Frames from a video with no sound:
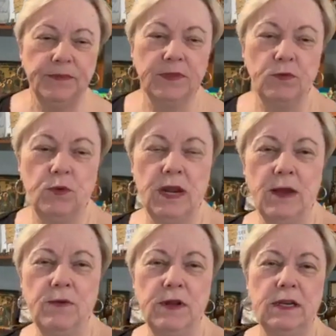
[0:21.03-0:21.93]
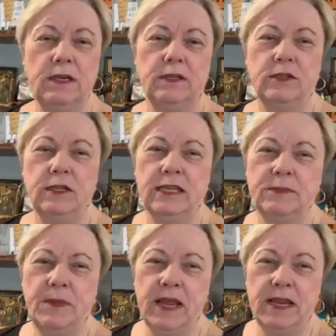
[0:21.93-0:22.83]
what I want to
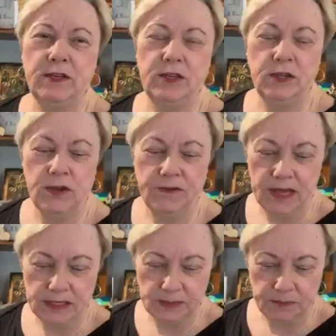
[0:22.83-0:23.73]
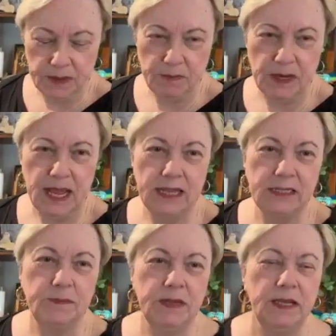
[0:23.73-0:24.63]
explain to you, I've had some people
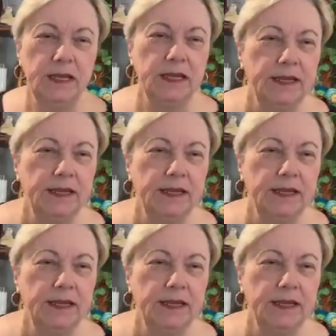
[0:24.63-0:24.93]
ask me